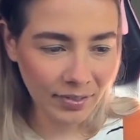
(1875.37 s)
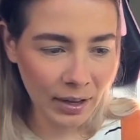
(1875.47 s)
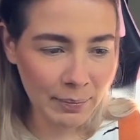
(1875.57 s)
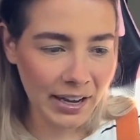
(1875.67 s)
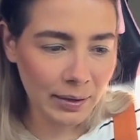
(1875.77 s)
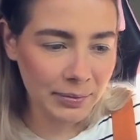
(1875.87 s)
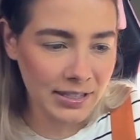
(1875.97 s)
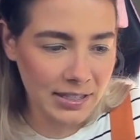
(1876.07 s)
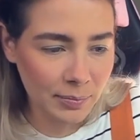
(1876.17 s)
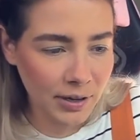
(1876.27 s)
A makeup
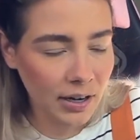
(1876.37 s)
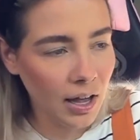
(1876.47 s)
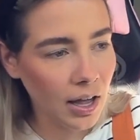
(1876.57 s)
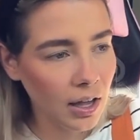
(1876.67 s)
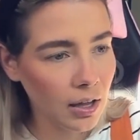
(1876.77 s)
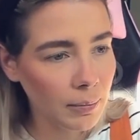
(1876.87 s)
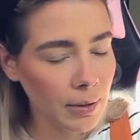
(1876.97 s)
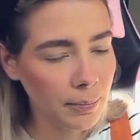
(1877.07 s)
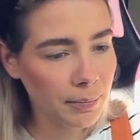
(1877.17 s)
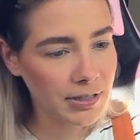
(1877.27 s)
list somewhere?
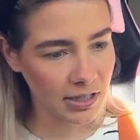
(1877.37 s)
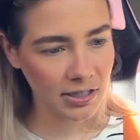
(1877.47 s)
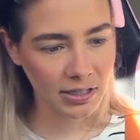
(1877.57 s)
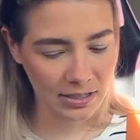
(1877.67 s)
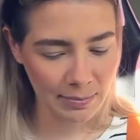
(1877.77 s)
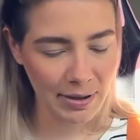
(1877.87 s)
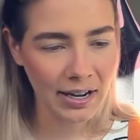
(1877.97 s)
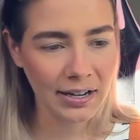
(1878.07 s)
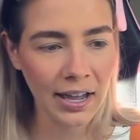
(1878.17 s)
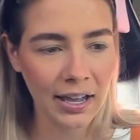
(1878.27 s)
Potentially see
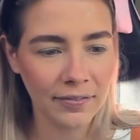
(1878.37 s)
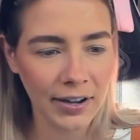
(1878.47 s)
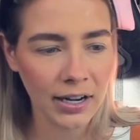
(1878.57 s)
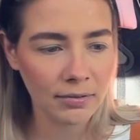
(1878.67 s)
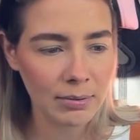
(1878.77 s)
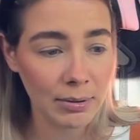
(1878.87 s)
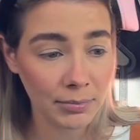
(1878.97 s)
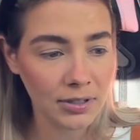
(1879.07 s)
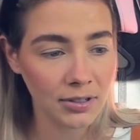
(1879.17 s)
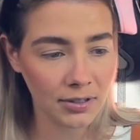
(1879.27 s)
Maiden. Yeah, if I can
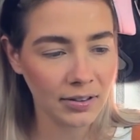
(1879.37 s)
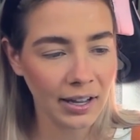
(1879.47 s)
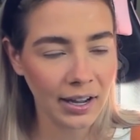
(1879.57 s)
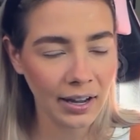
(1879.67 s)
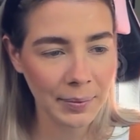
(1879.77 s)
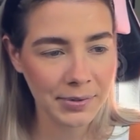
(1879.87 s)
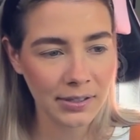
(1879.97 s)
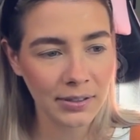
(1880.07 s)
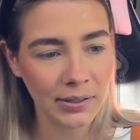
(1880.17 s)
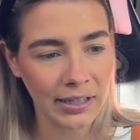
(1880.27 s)
remember to do that,
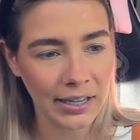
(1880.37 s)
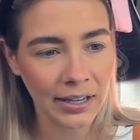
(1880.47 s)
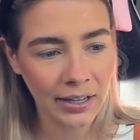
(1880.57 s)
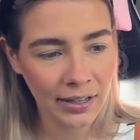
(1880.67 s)
absolutely.